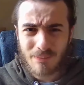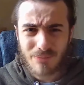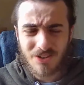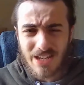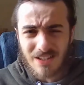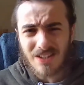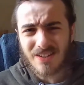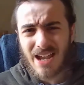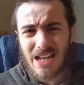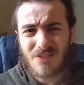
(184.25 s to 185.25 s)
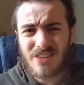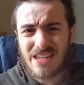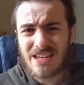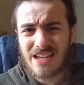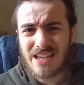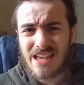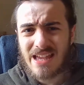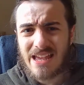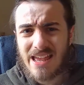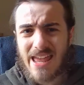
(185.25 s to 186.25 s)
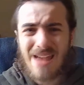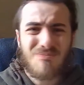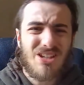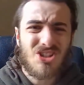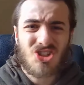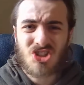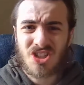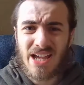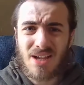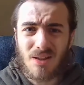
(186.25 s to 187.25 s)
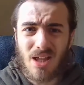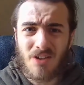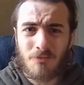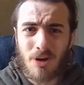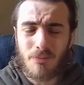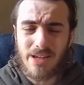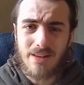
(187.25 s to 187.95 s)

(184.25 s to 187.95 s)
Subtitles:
but Snake Eyes is kind of the empty shell of Bumblebee.